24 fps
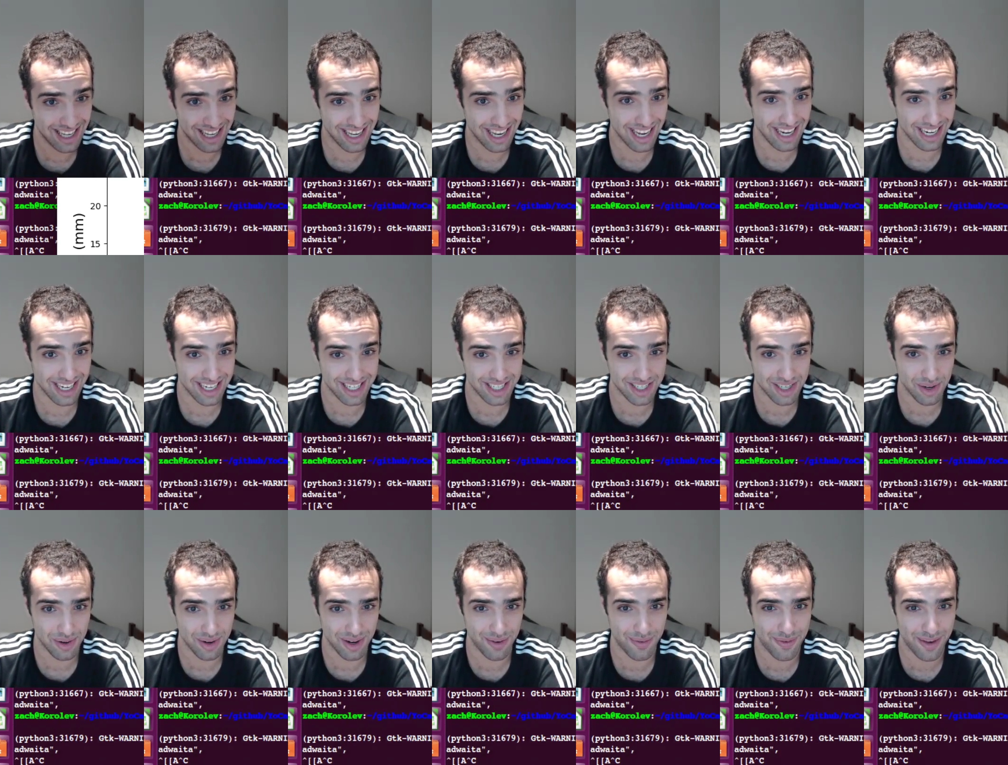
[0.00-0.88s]
And
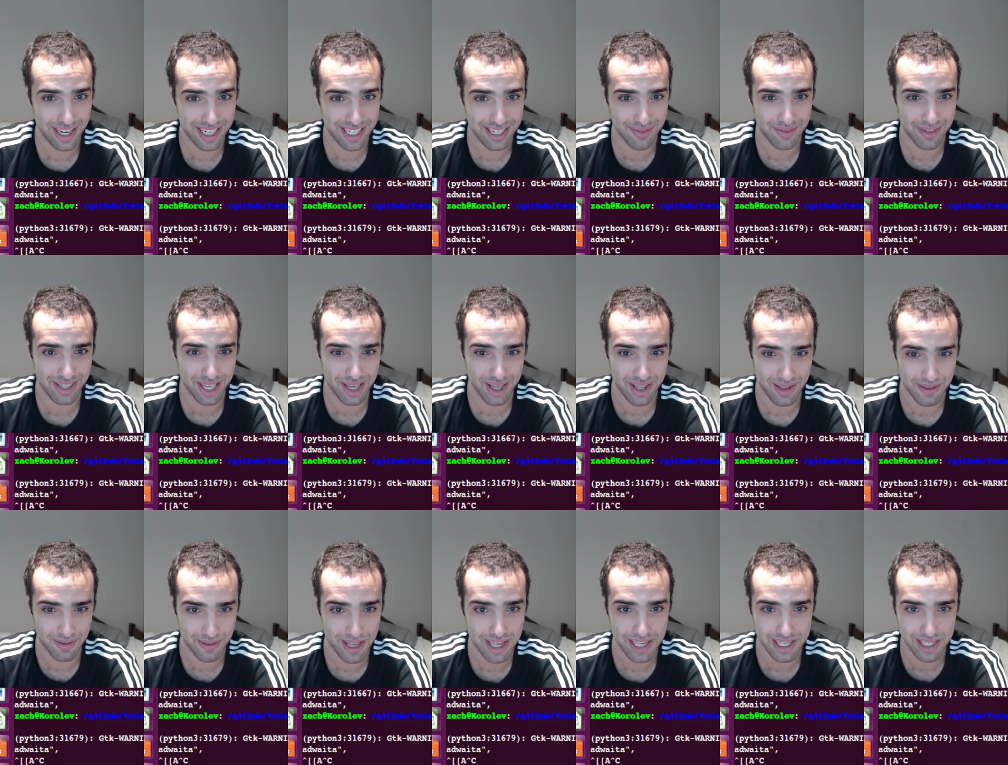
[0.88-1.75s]
so effectively,
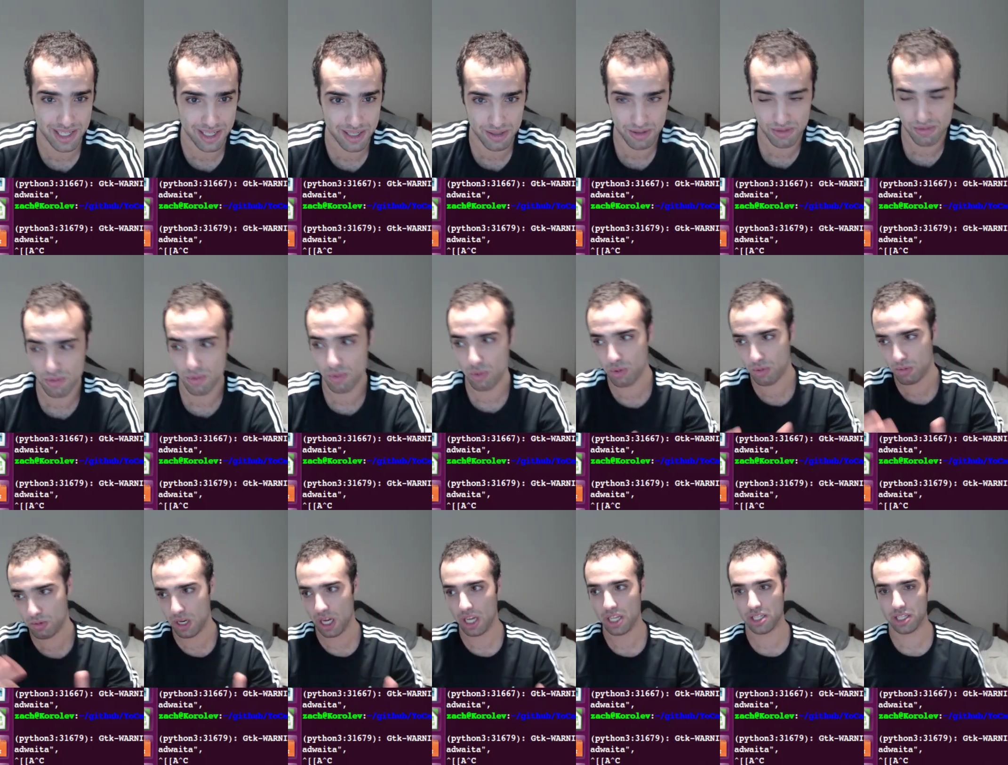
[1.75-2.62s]
this
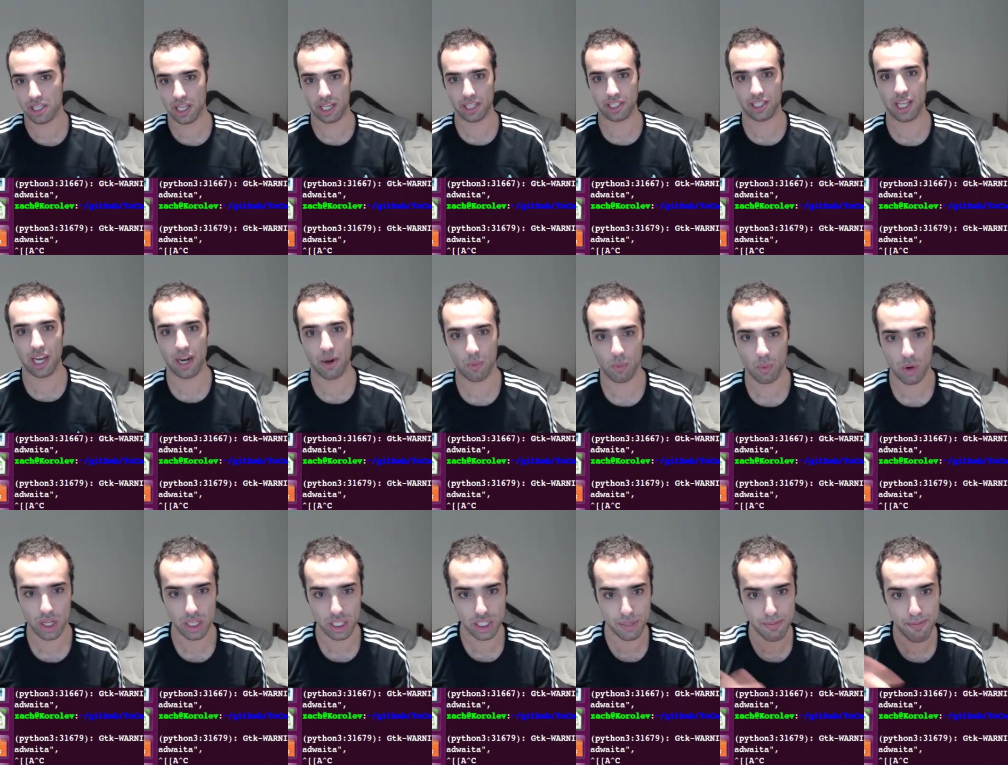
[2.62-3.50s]
does this, then it
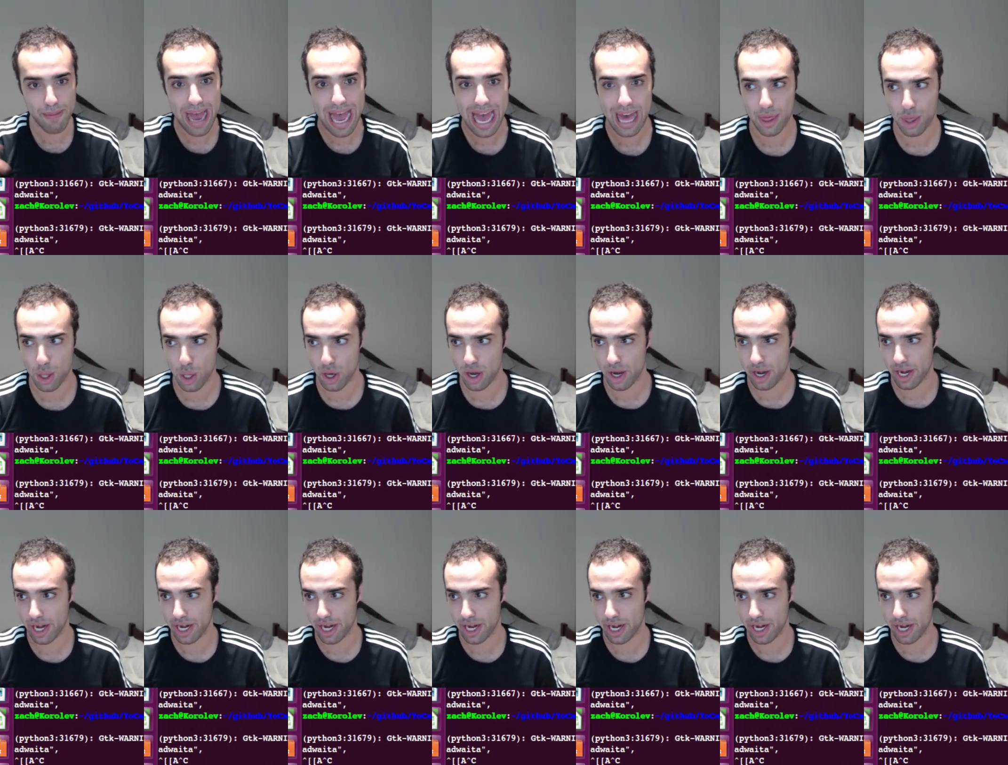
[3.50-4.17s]
runs math on it.